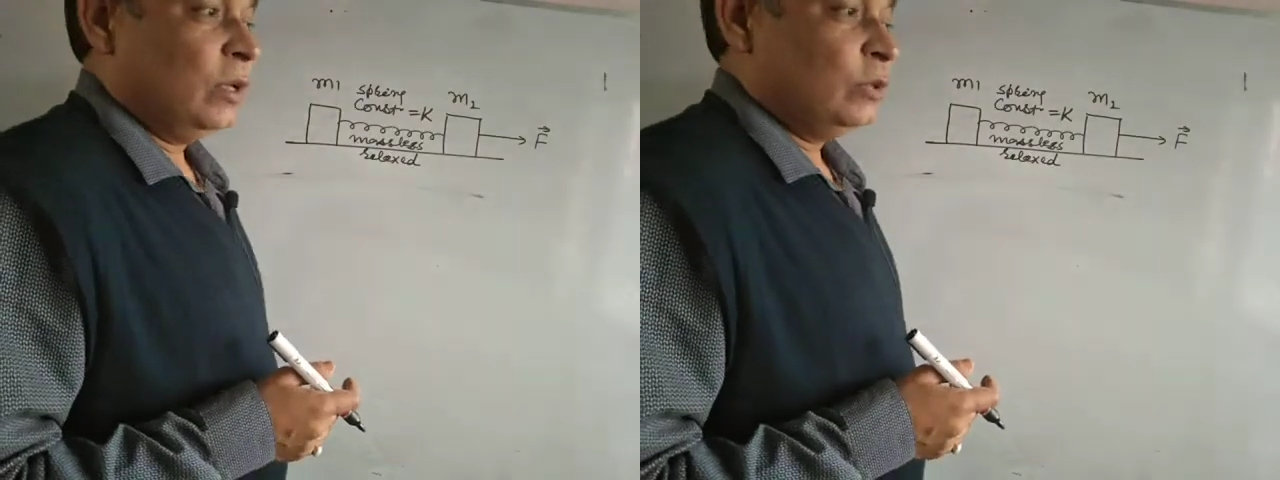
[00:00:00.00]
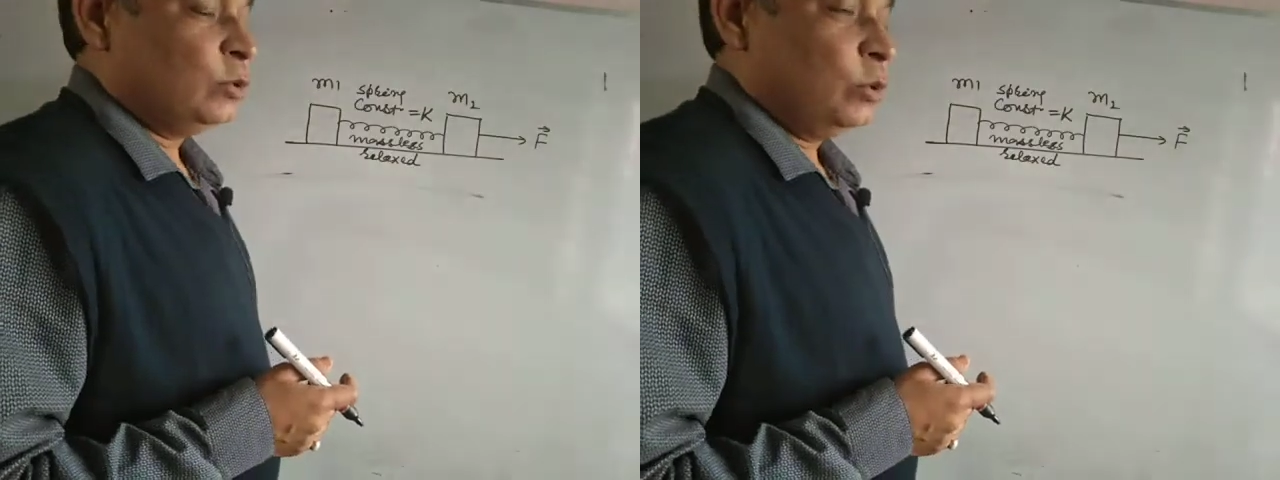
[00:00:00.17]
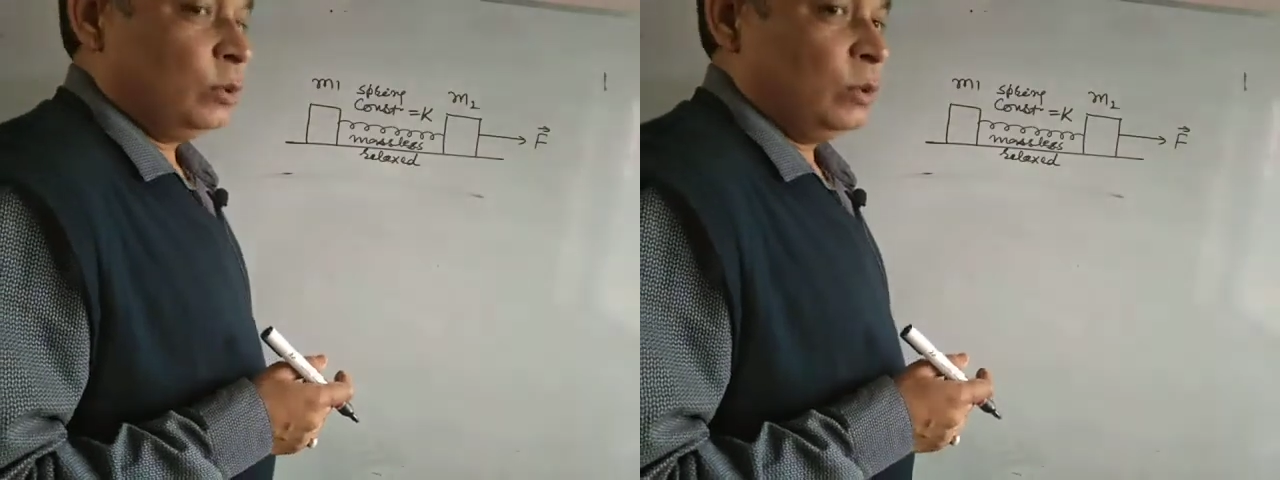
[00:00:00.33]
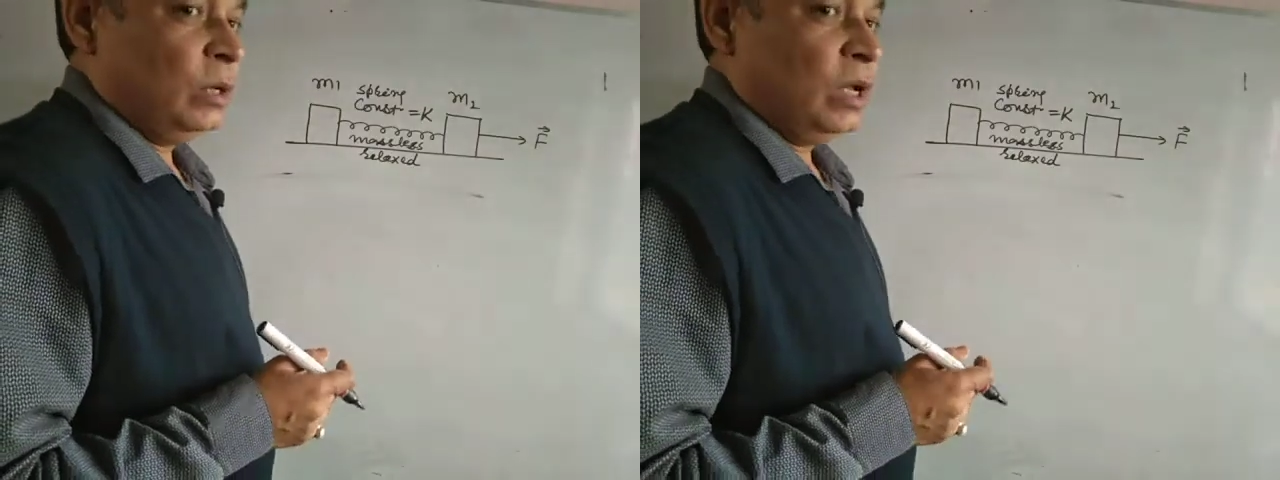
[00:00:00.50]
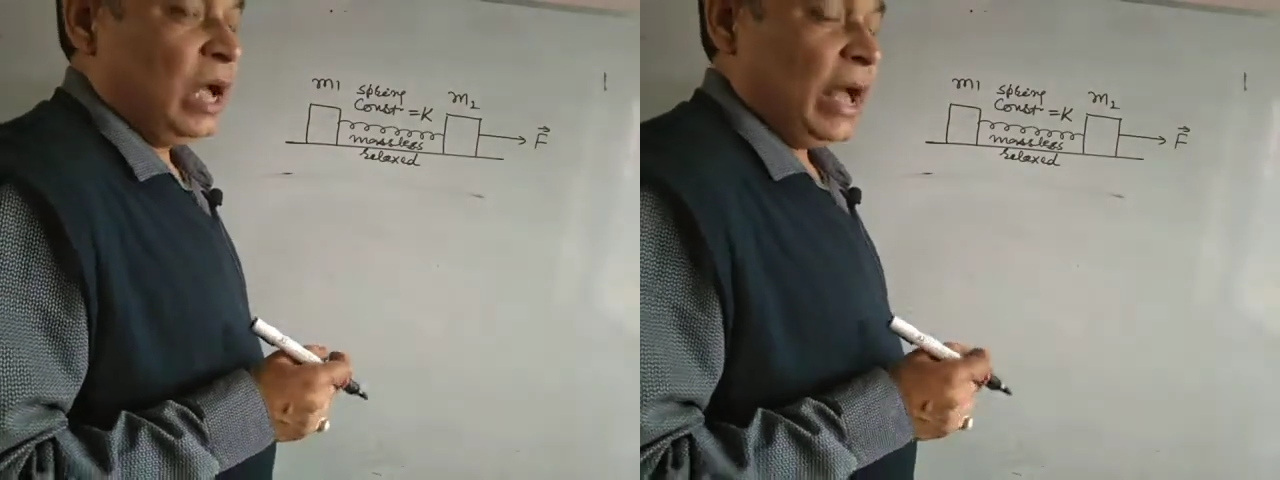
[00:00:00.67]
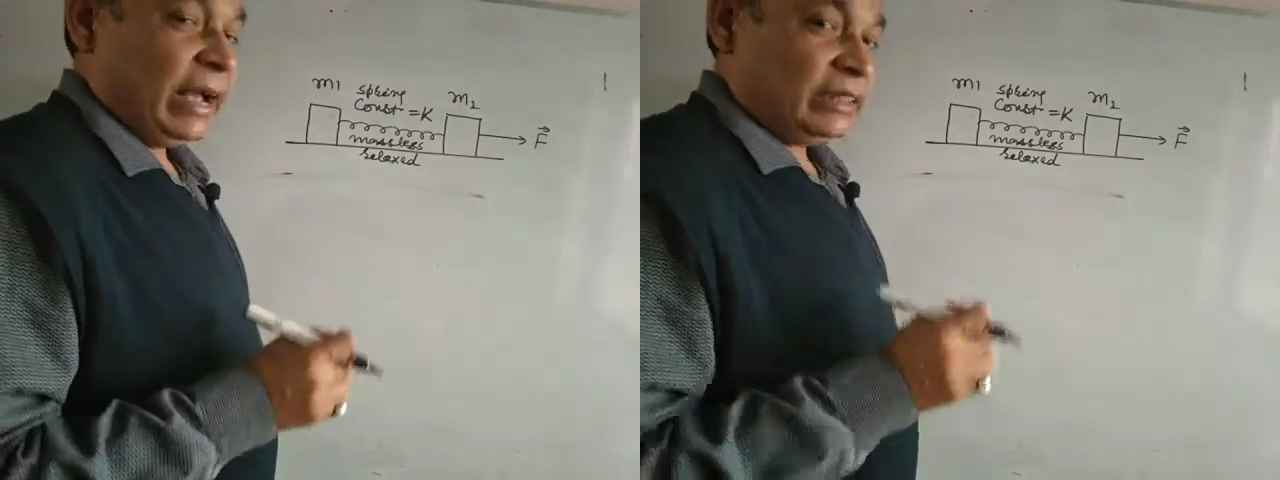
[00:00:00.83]
so
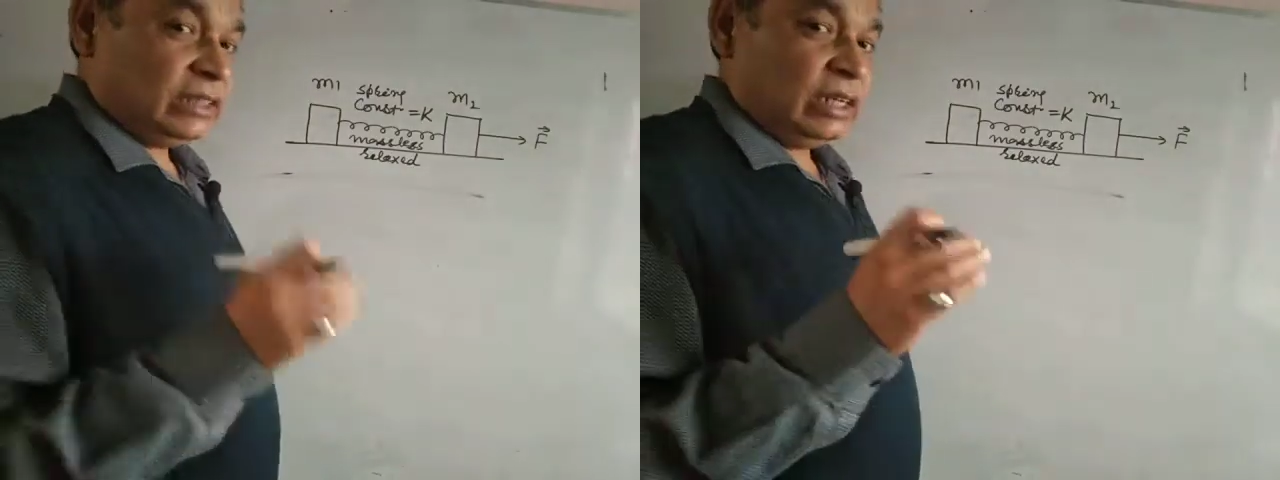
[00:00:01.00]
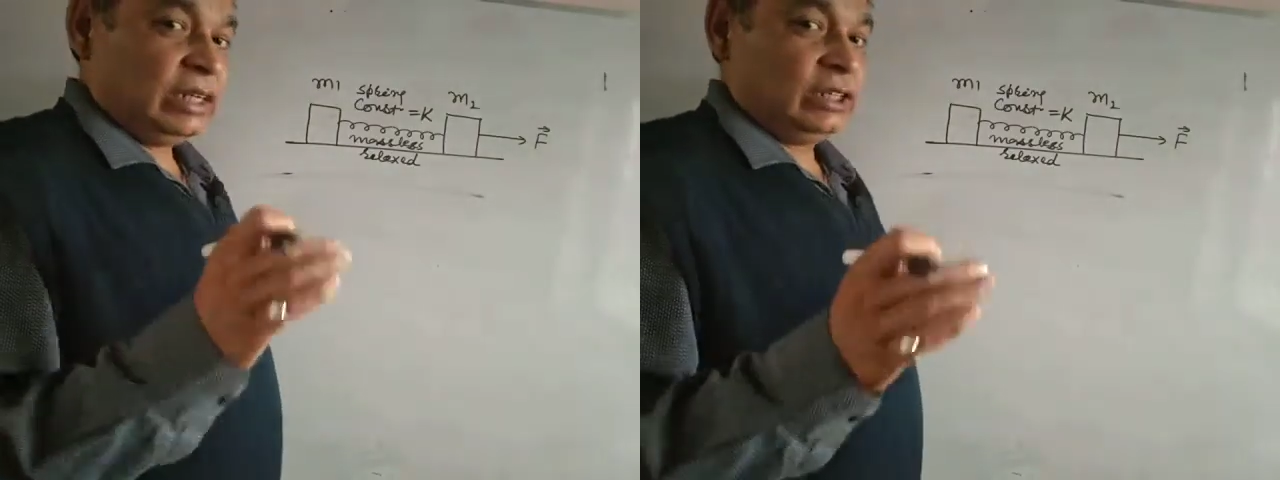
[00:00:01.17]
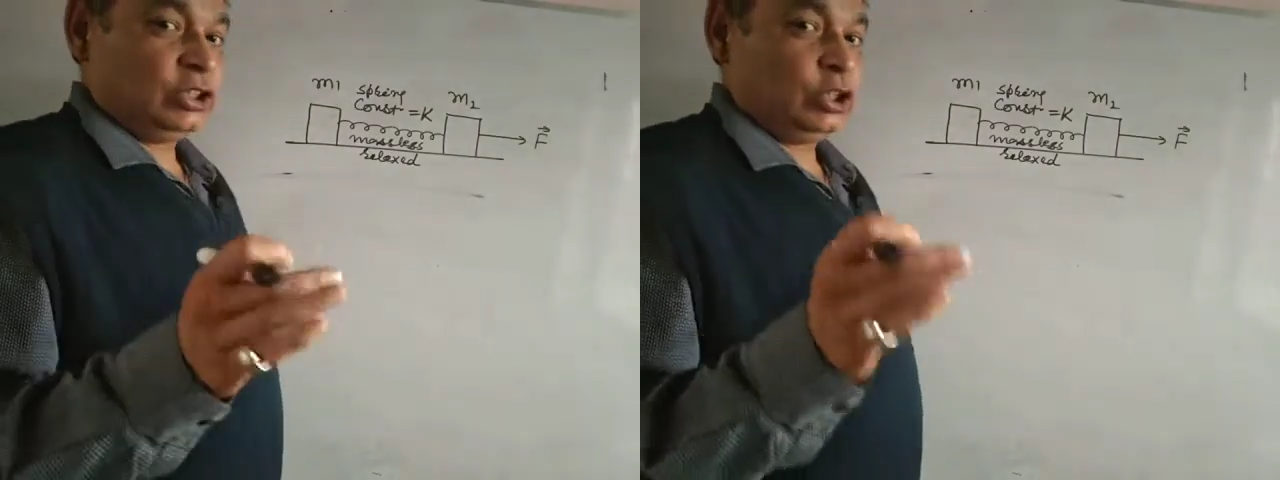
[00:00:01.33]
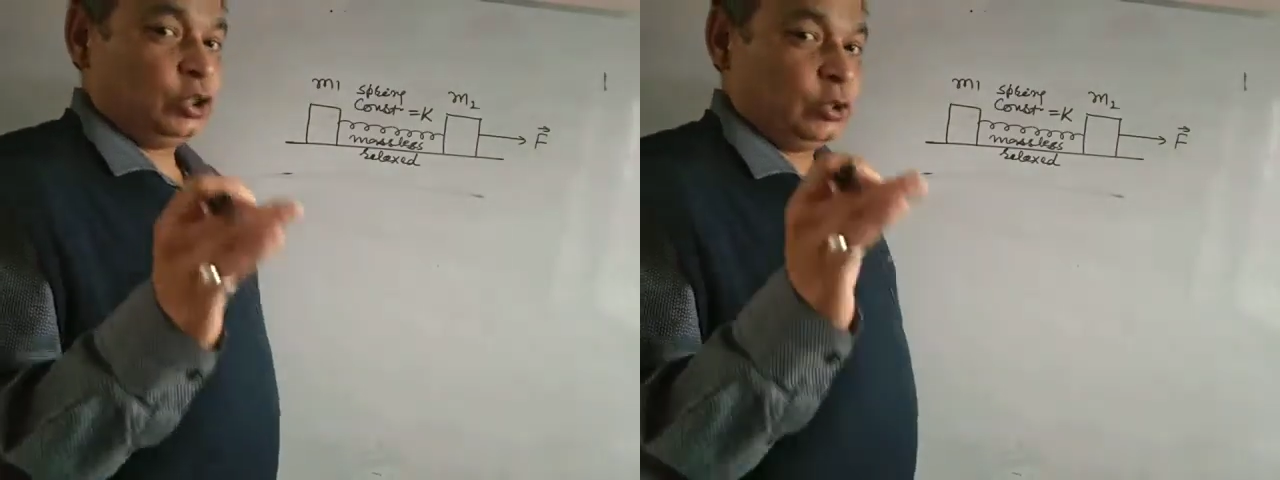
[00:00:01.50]
acceleration